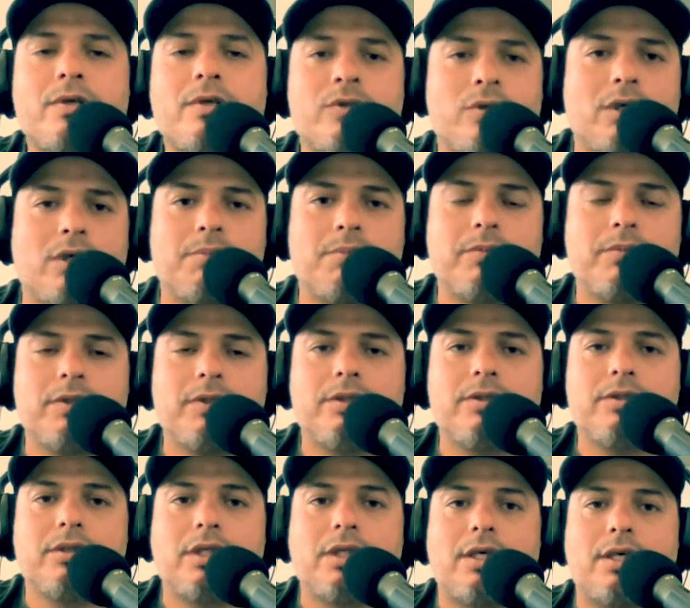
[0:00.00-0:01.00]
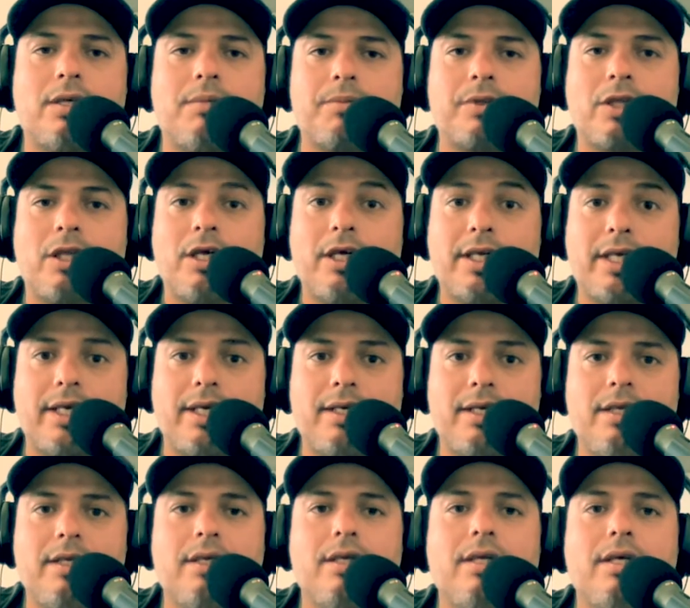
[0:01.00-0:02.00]
So I'm, I'm
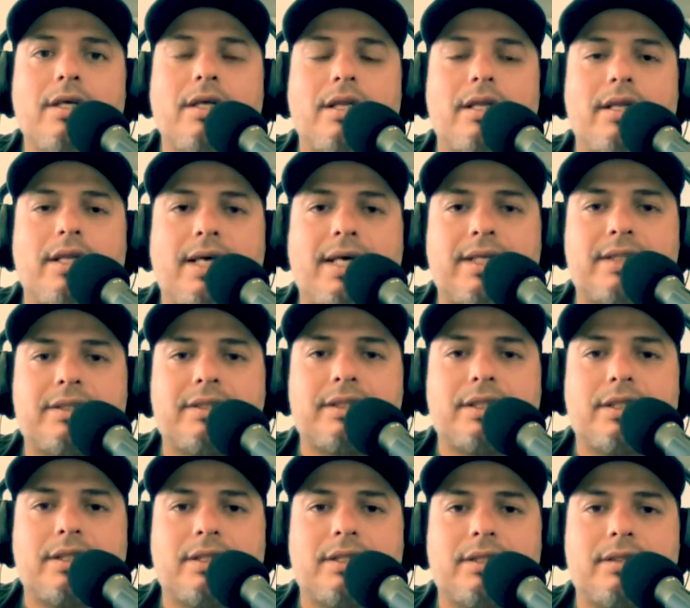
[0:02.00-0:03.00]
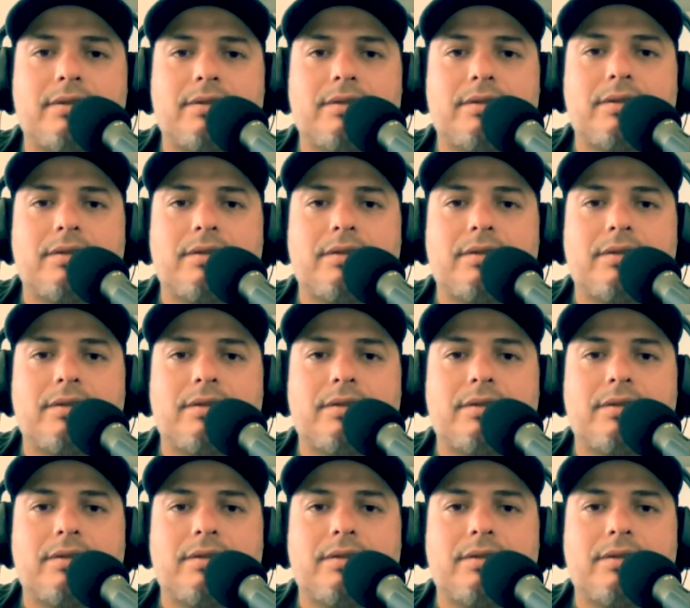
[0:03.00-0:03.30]
lucky that, uh,